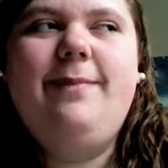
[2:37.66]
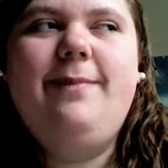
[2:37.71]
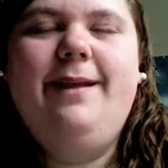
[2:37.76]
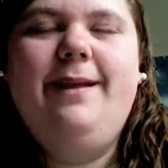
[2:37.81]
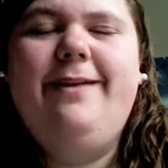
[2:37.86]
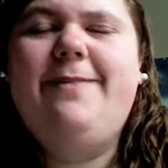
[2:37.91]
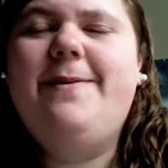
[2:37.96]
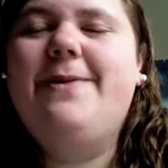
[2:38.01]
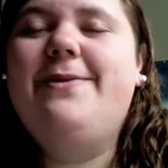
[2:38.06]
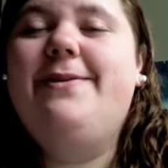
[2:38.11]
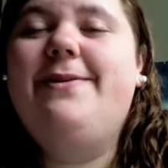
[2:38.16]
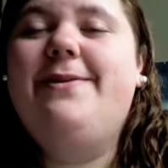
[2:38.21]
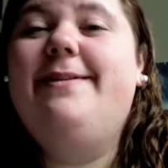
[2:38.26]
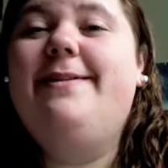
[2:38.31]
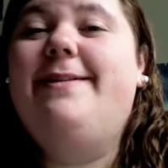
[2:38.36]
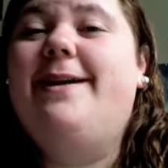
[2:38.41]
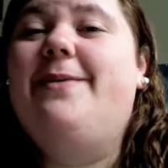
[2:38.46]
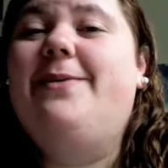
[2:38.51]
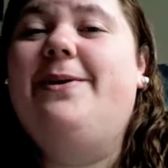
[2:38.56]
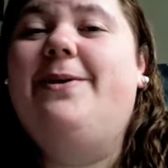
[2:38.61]
Especially
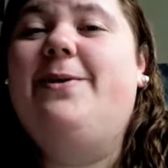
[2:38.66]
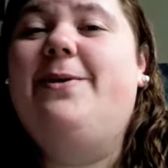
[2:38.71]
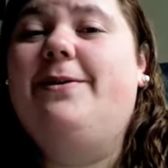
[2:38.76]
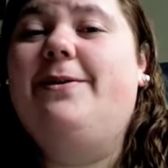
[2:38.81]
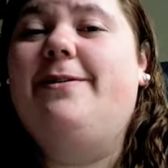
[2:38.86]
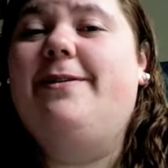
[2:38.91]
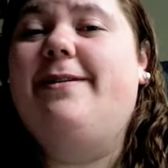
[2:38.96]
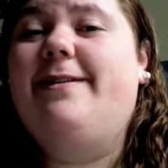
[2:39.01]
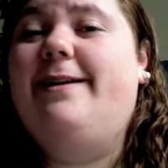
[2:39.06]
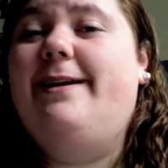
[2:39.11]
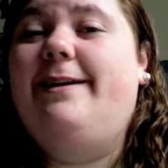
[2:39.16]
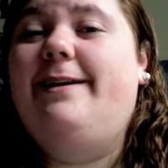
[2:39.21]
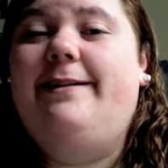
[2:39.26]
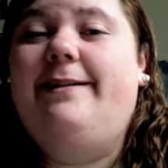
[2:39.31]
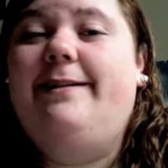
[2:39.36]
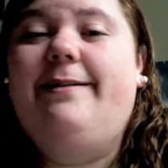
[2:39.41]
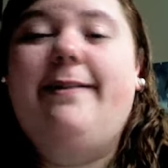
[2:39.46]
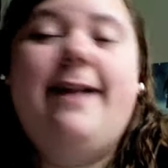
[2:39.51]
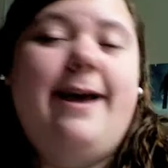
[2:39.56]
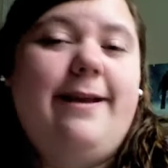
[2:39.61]
since I was in Choral Society
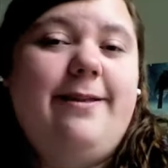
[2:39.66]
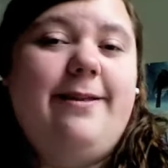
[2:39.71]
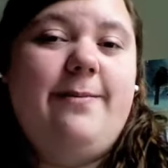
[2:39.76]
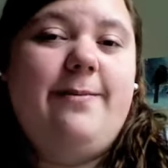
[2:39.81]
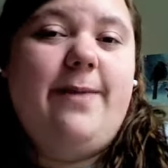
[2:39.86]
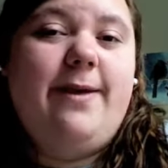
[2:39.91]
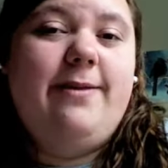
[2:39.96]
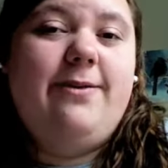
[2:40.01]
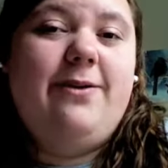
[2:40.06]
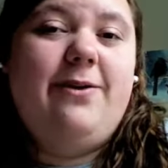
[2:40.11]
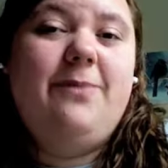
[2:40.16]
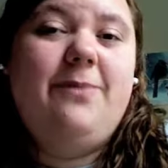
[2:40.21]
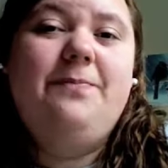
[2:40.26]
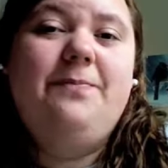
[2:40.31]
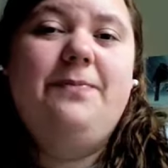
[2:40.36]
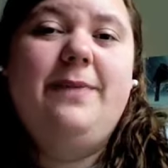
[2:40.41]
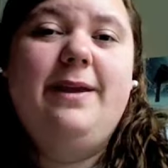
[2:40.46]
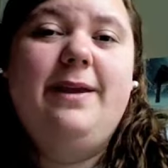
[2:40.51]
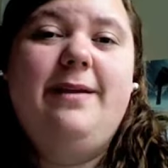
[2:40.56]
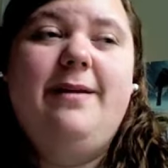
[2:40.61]
last semester.
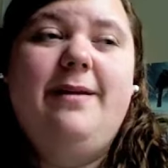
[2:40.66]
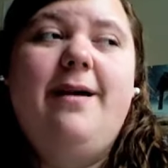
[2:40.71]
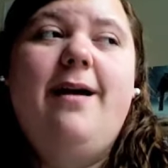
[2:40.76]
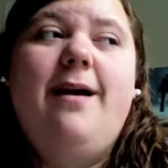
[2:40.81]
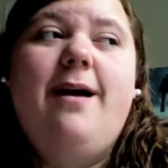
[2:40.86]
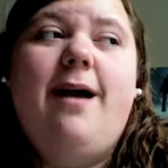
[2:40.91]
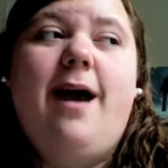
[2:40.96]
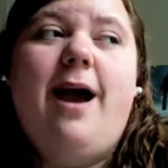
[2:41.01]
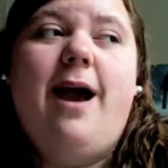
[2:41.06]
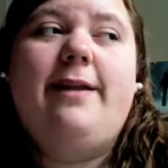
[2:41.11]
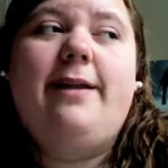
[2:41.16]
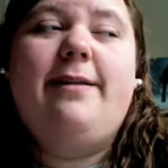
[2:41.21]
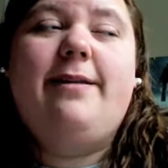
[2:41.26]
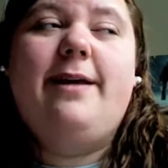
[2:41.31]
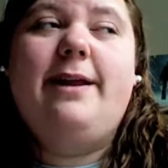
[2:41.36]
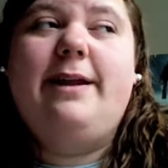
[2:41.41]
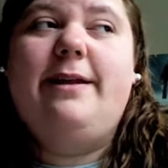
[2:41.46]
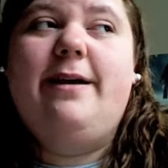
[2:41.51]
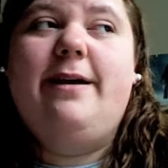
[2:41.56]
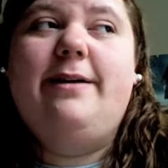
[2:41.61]
I
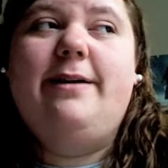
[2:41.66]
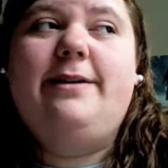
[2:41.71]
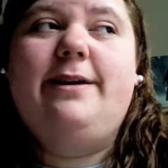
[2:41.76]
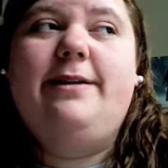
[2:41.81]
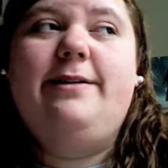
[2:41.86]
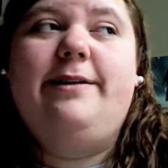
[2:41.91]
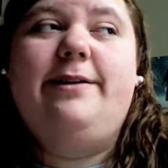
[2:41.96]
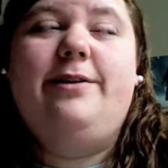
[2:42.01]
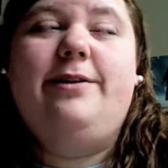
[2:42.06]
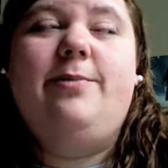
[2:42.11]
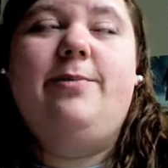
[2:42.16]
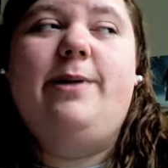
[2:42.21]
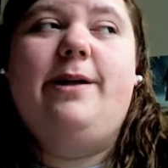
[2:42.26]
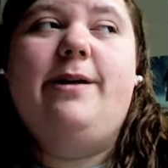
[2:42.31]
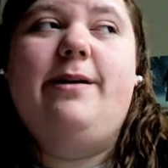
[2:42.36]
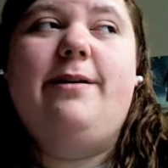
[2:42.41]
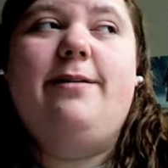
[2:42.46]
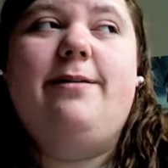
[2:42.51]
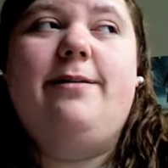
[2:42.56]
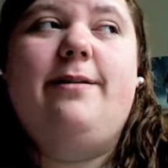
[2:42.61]
decided not to continue
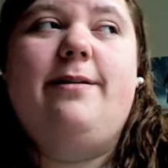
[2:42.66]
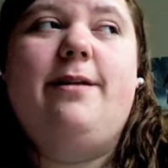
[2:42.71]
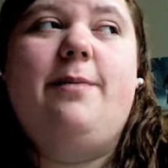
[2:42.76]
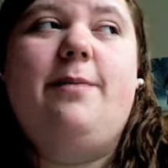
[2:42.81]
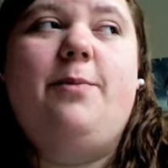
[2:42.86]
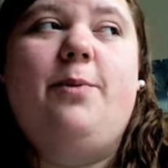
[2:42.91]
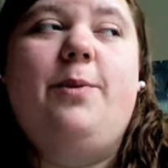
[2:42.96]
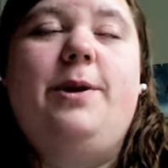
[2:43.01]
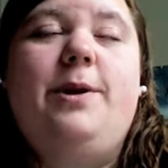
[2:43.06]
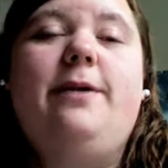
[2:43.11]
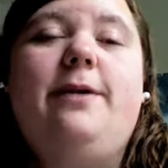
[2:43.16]
because number one, it